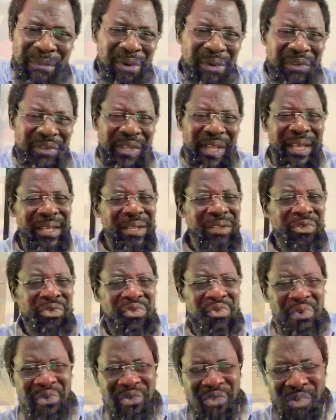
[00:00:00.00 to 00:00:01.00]
not saying
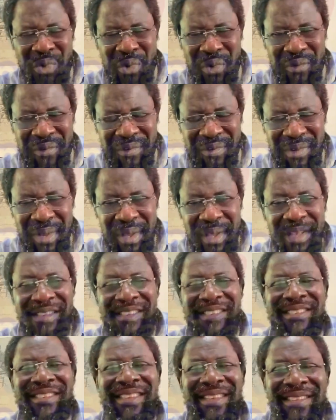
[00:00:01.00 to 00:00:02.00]
throw stones.
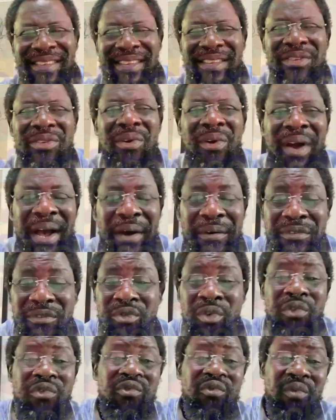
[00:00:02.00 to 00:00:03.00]
Sit in your
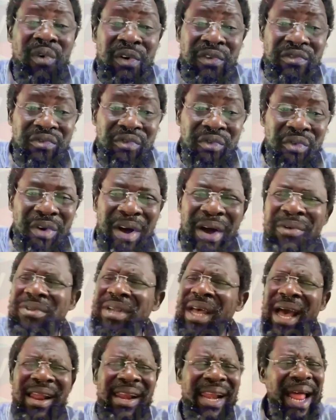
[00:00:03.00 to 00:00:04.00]
house. Those who want to go
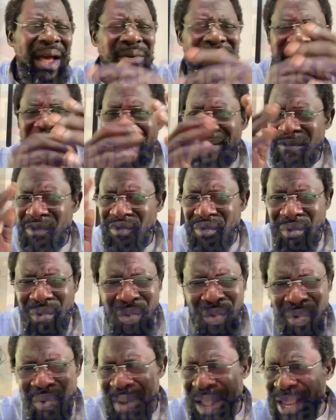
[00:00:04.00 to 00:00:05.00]
out, allow them to
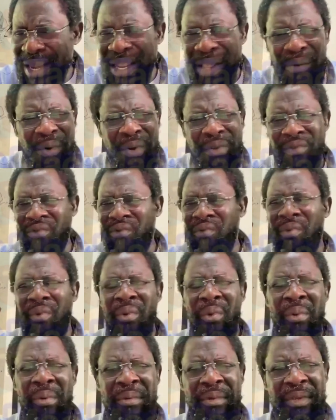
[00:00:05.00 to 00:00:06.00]
go where they want to
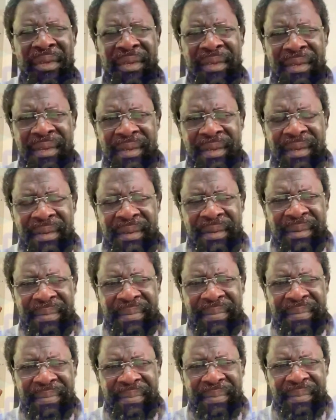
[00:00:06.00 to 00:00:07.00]
go.
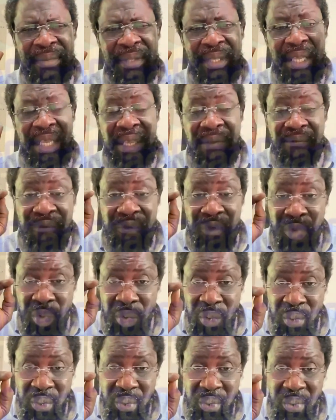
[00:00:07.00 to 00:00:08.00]
If
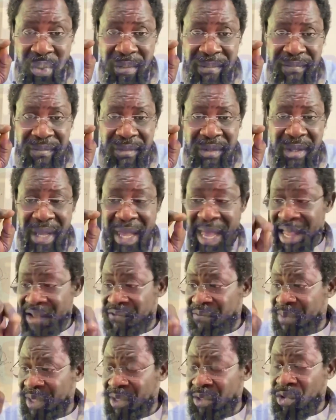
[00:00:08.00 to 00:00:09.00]
you have
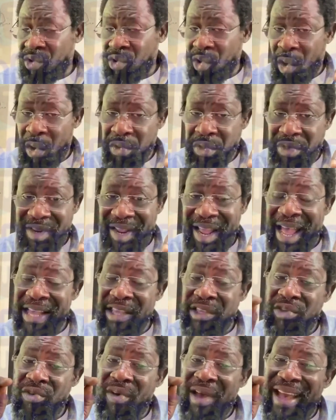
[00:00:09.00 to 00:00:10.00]
been touched
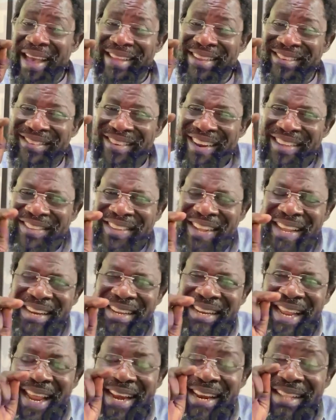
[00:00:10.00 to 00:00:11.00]
and you are interested
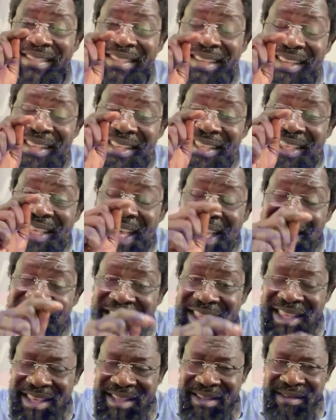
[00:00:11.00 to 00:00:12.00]
in anything
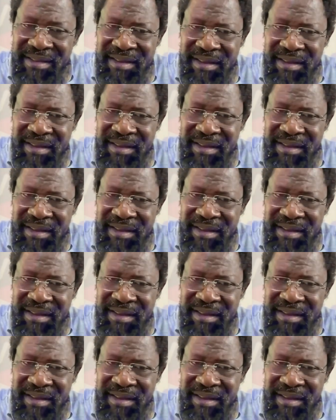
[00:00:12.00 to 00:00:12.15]
changing,